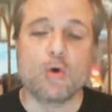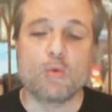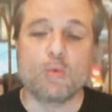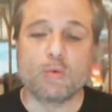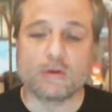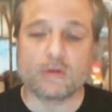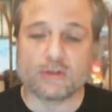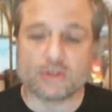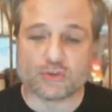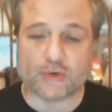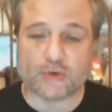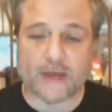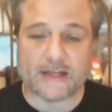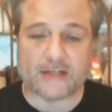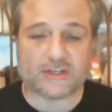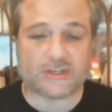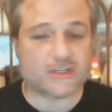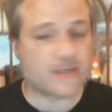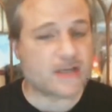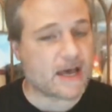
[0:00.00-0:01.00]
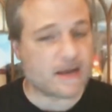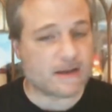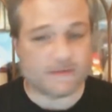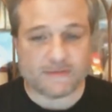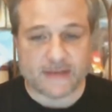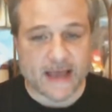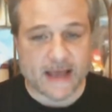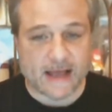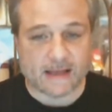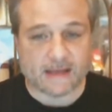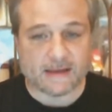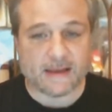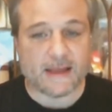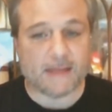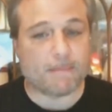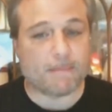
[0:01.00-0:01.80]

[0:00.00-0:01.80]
will drench not of talent and